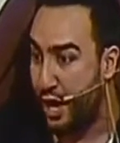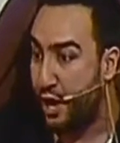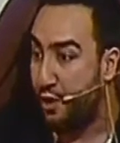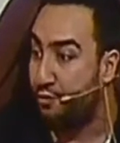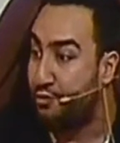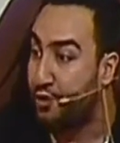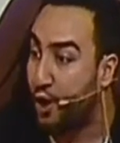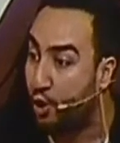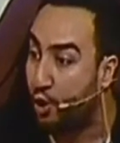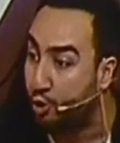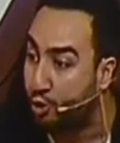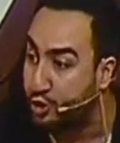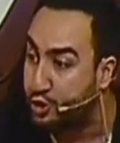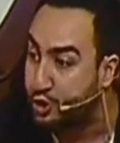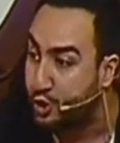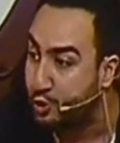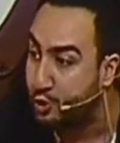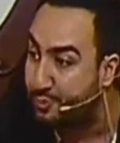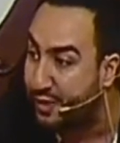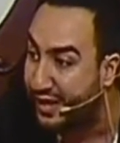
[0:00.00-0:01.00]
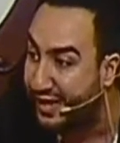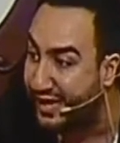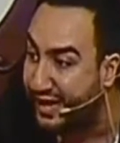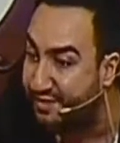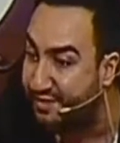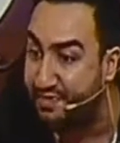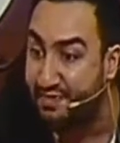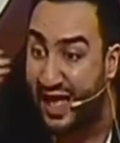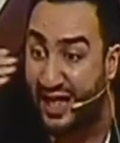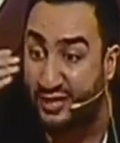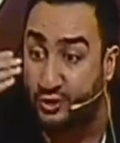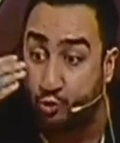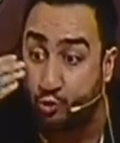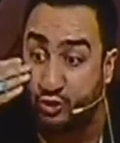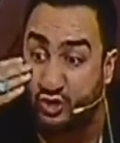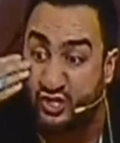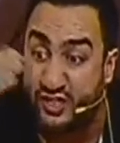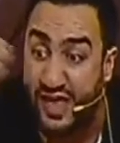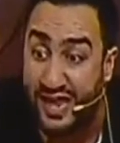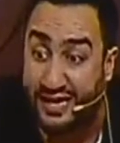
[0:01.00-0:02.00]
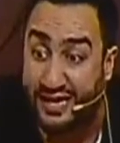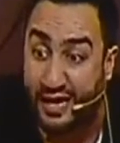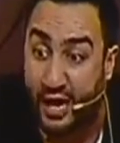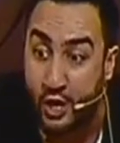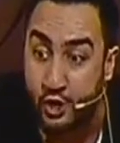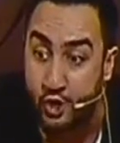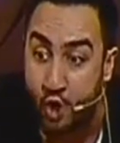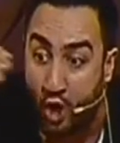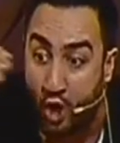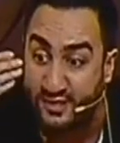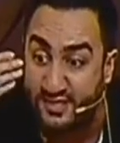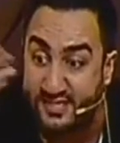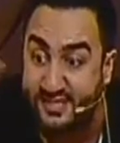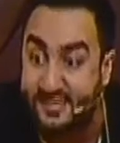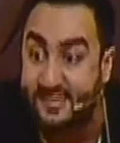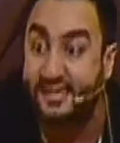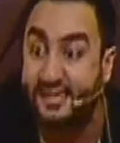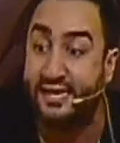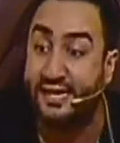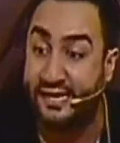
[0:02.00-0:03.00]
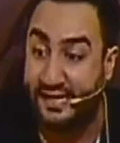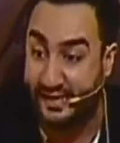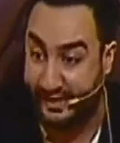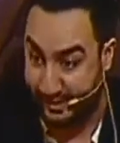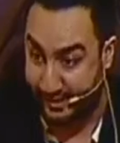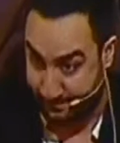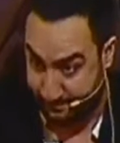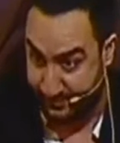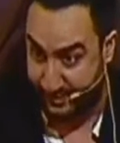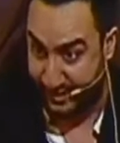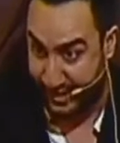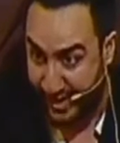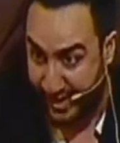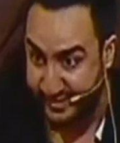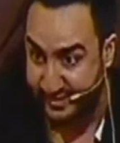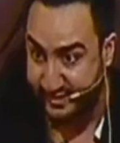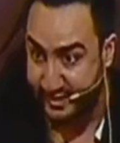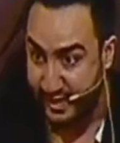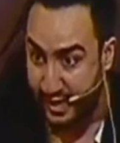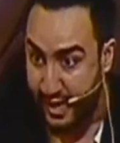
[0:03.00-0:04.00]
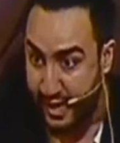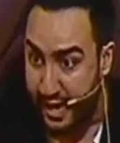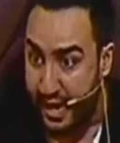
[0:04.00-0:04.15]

Those who believe in that which they cannot see. Yes.